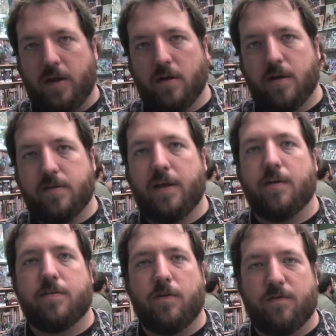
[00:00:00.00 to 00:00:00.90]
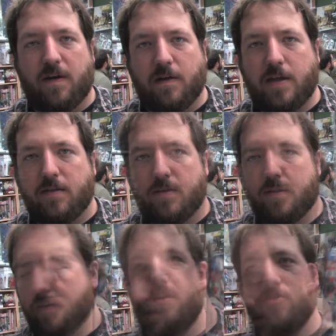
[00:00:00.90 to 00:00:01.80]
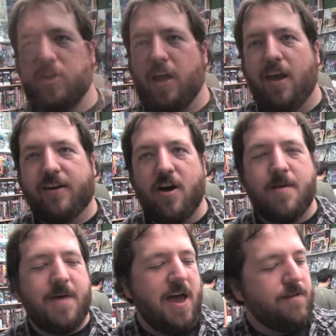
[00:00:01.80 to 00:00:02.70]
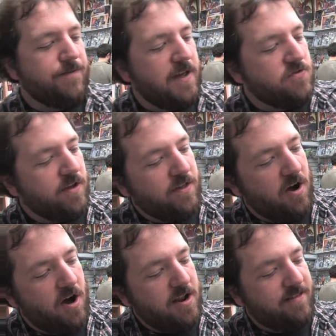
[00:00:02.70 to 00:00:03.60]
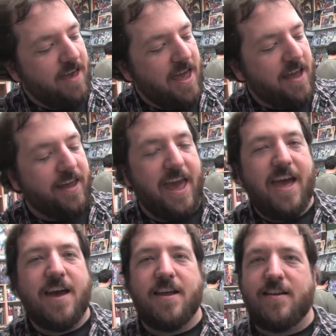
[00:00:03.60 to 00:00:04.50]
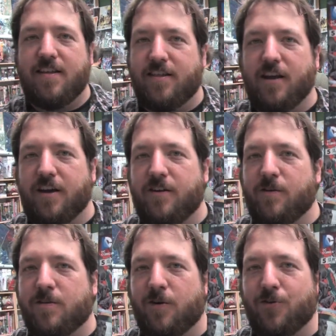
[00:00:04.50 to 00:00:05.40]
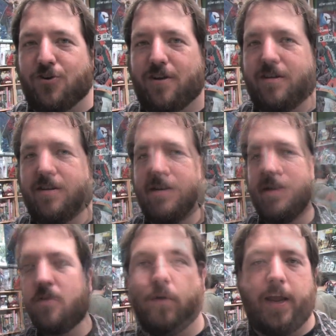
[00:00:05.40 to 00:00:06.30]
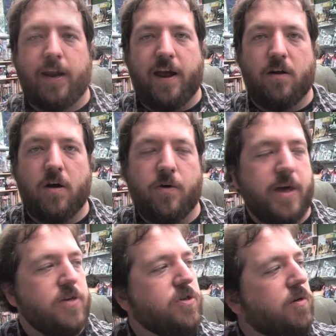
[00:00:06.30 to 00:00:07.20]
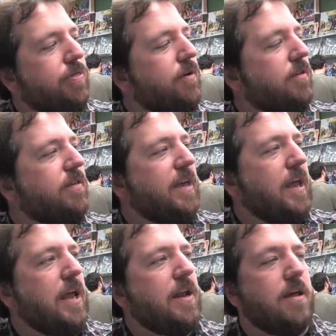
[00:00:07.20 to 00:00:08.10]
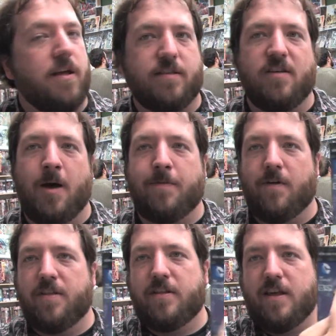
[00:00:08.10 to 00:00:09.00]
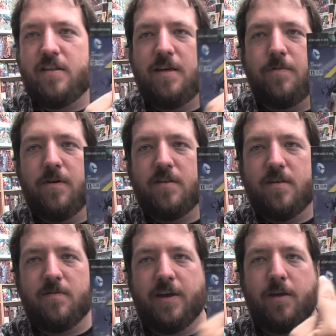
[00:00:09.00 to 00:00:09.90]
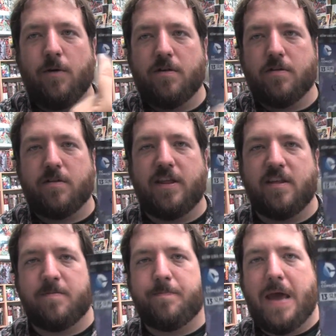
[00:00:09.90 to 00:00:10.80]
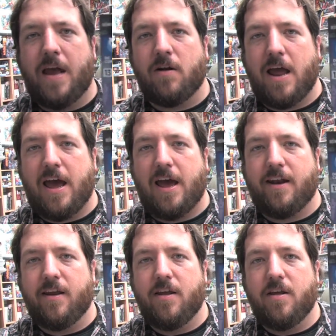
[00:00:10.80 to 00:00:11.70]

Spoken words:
Here is the Earth 2 variant. GI Combat featuring the Haunted Tank and the Unknown Soldier. Green Arrow issue 13. At the top of all the DC books this week, you also see this banner ad